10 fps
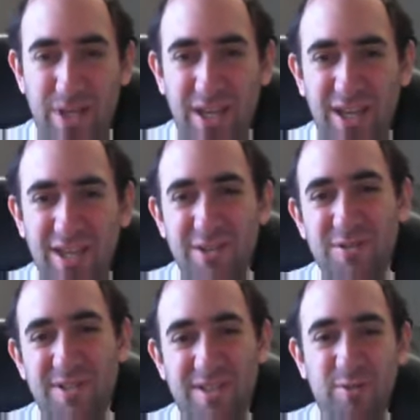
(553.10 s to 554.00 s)
P could
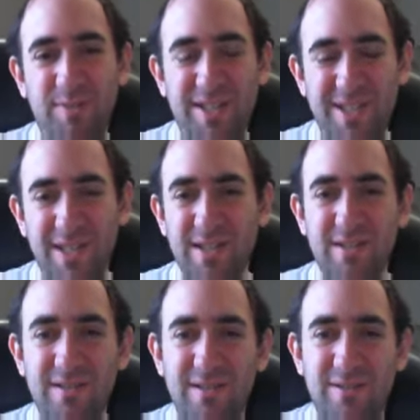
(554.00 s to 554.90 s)
still be
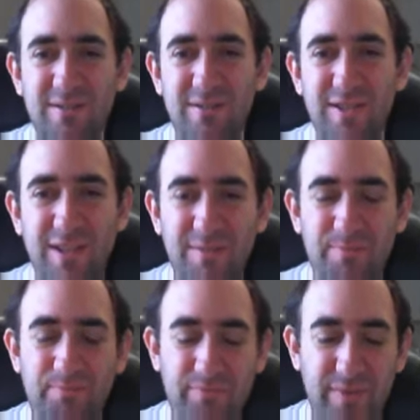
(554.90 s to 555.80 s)
second, couldn't
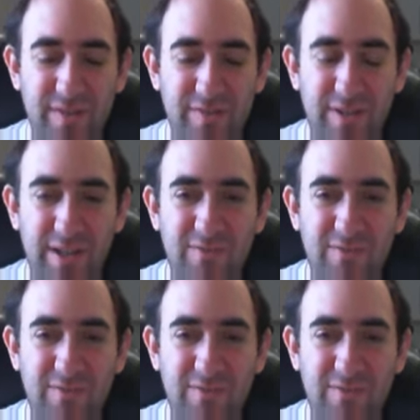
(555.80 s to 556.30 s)
it?